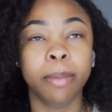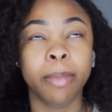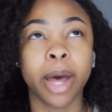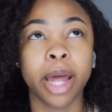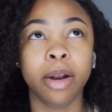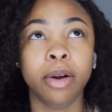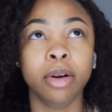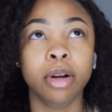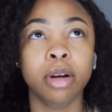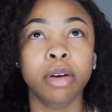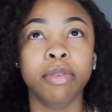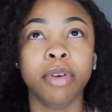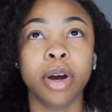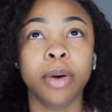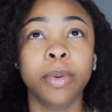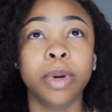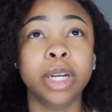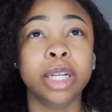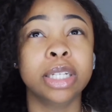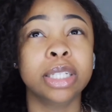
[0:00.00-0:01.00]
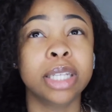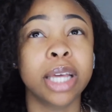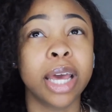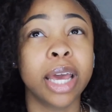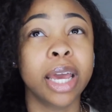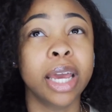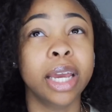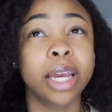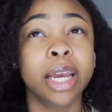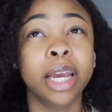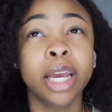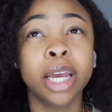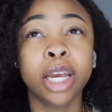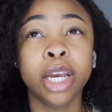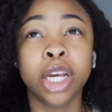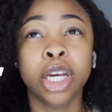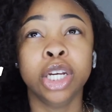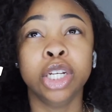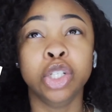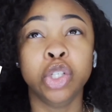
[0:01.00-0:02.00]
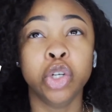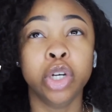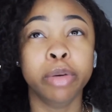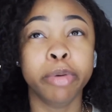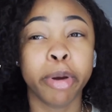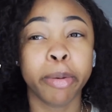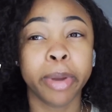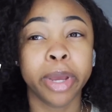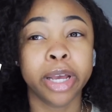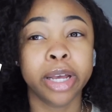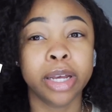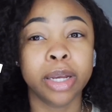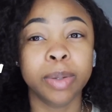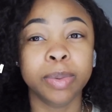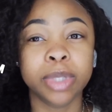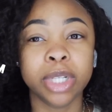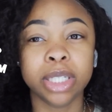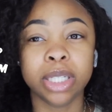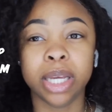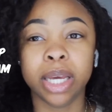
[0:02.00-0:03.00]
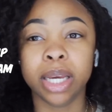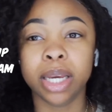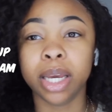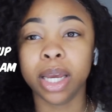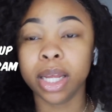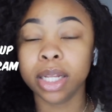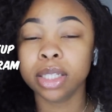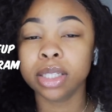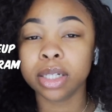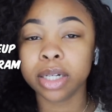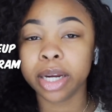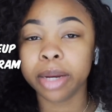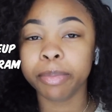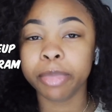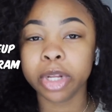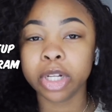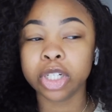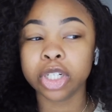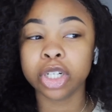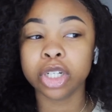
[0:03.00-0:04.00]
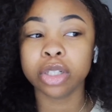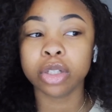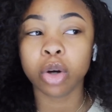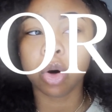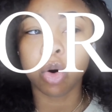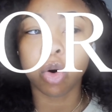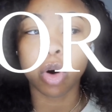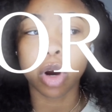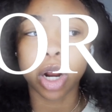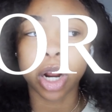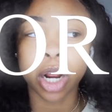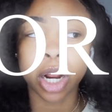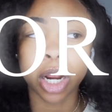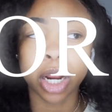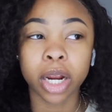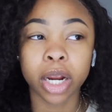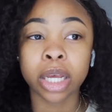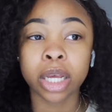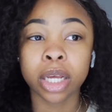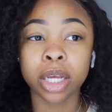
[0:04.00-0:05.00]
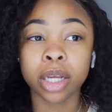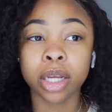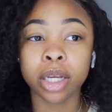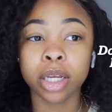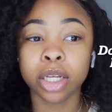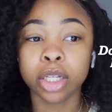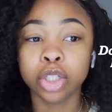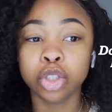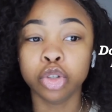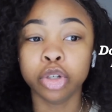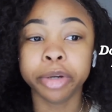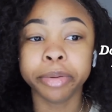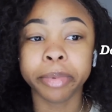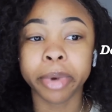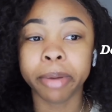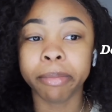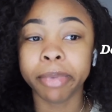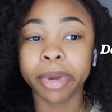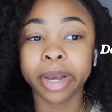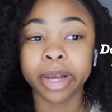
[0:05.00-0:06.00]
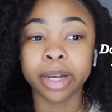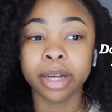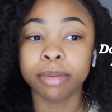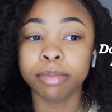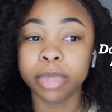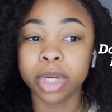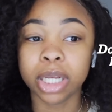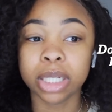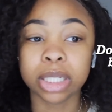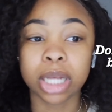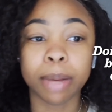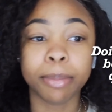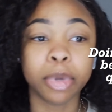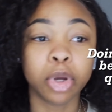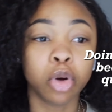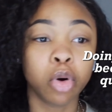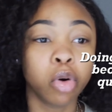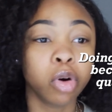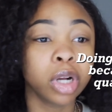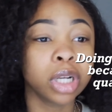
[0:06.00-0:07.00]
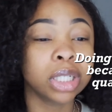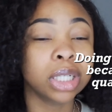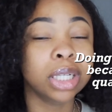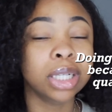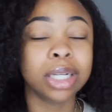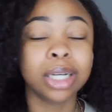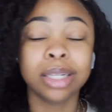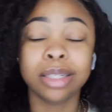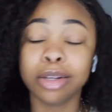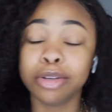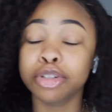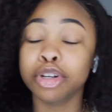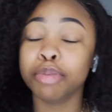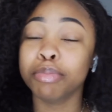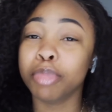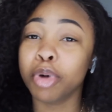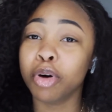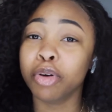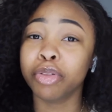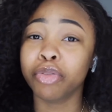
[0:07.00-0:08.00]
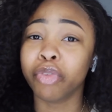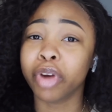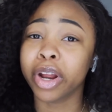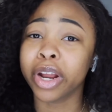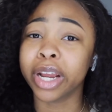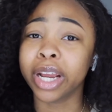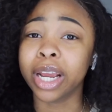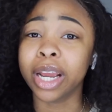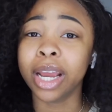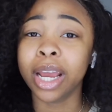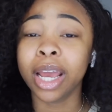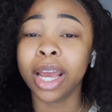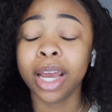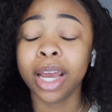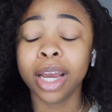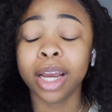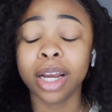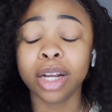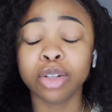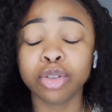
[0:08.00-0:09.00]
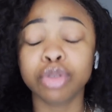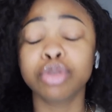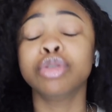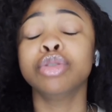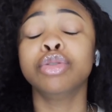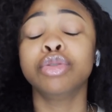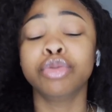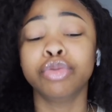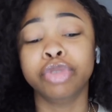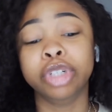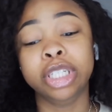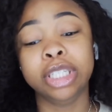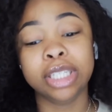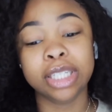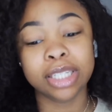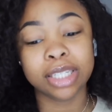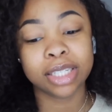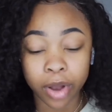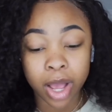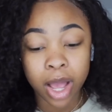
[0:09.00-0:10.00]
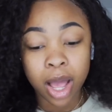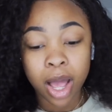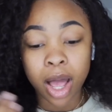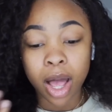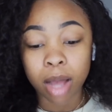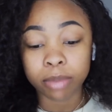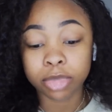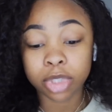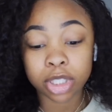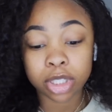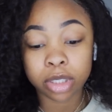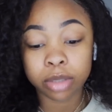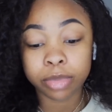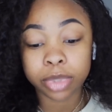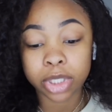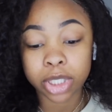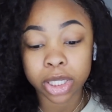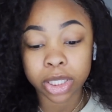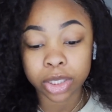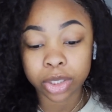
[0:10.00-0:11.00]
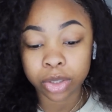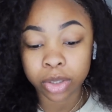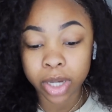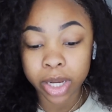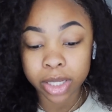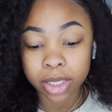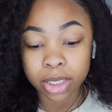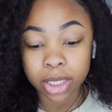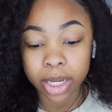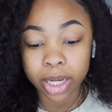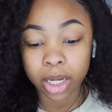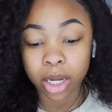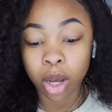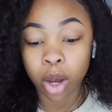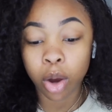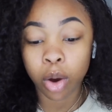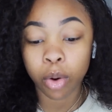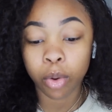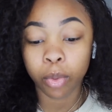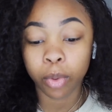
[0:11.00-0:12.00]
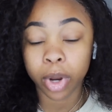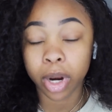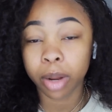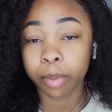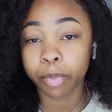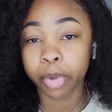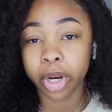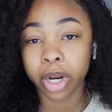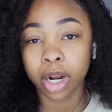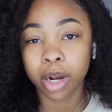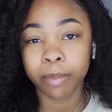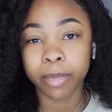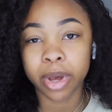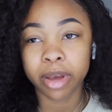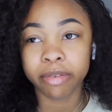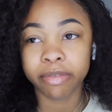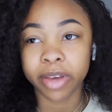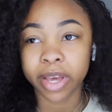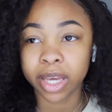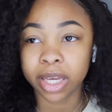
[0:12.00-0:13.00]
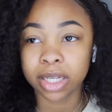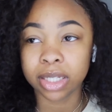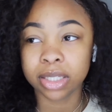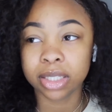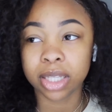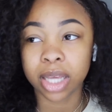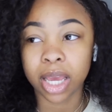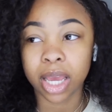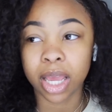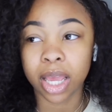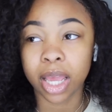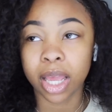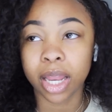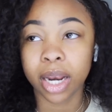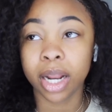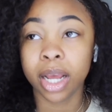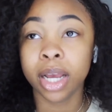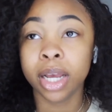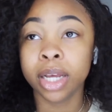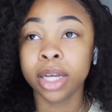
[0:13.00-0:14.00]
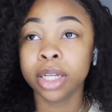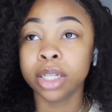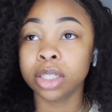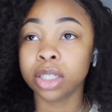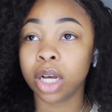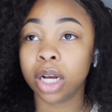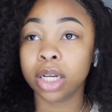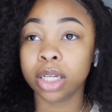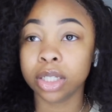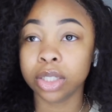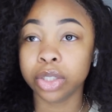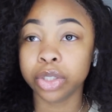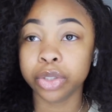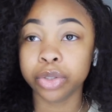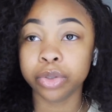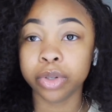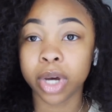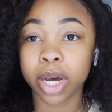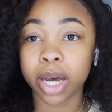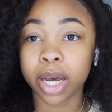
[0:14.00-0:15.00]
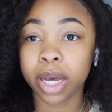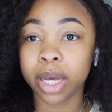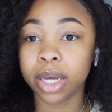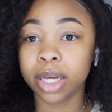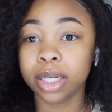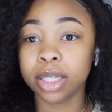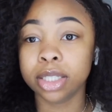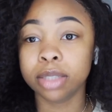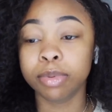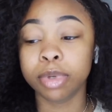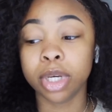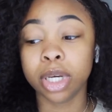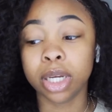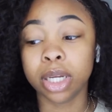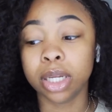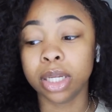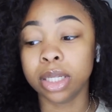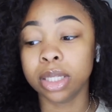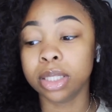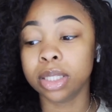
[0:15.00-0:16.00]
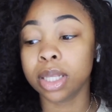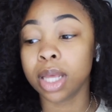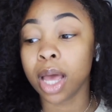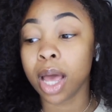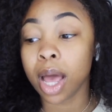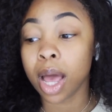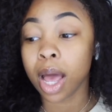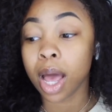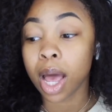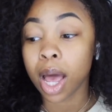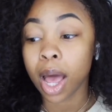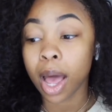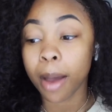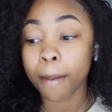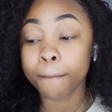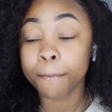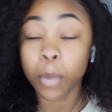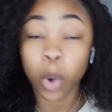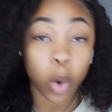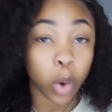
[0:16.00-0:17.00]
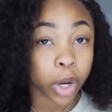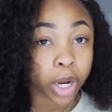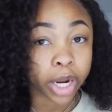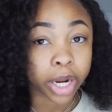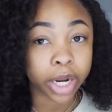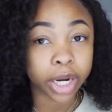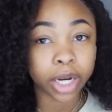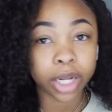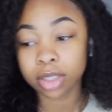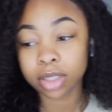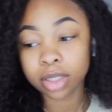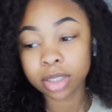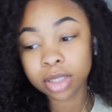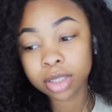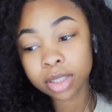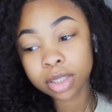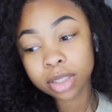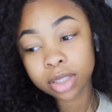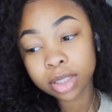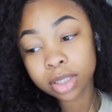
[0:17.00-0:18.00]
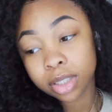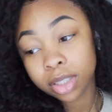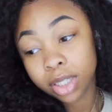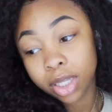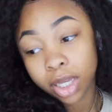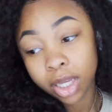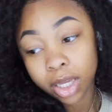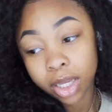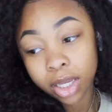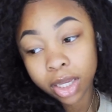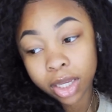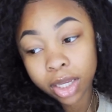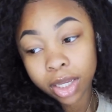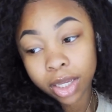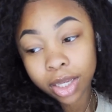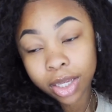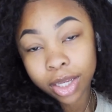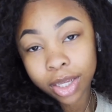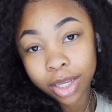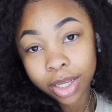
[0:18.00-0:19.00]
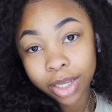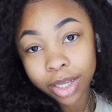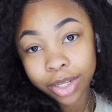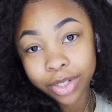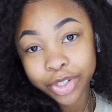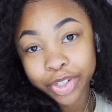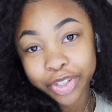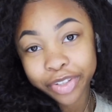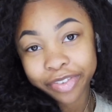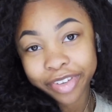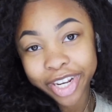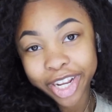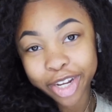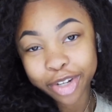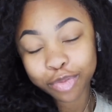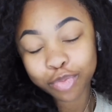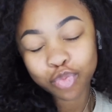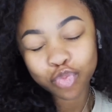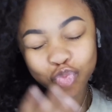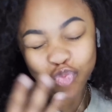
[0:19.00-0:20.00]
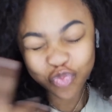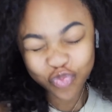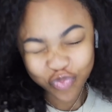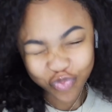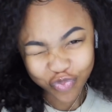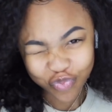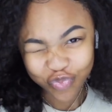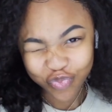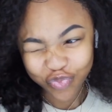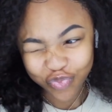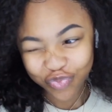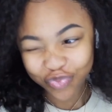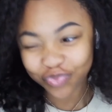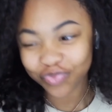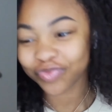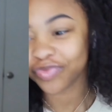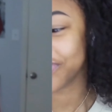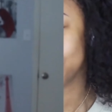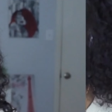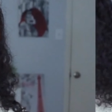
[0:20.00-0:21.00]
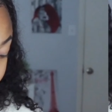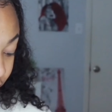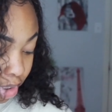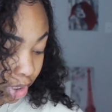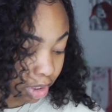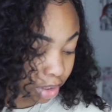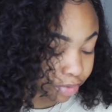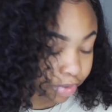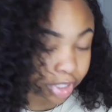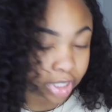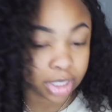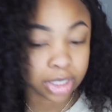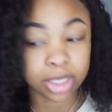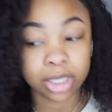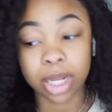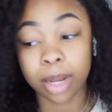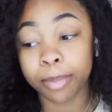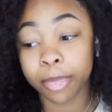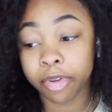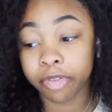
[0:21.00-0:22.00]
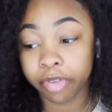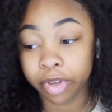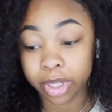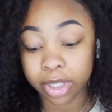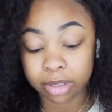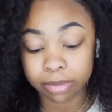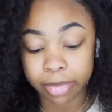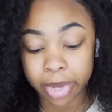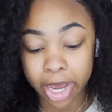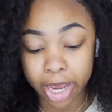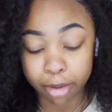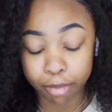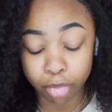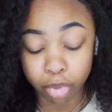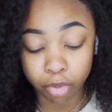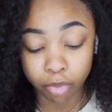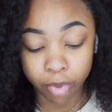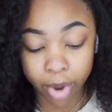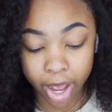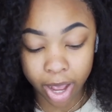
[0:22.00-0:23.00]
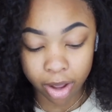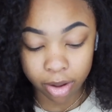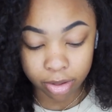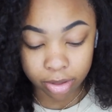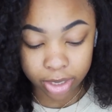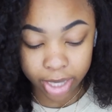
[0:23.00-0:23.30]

I don't know if I want to say doing my makeup to take Instagram pictures or doing my makeup because I'm in quarantine, because those are both very true reasons. I'm just gonna be telling you guys like what I'm putting on my face and talking to you guys because I'm bored. Let's get into the video. Alright, so first things first, I'm gonna fix my brows.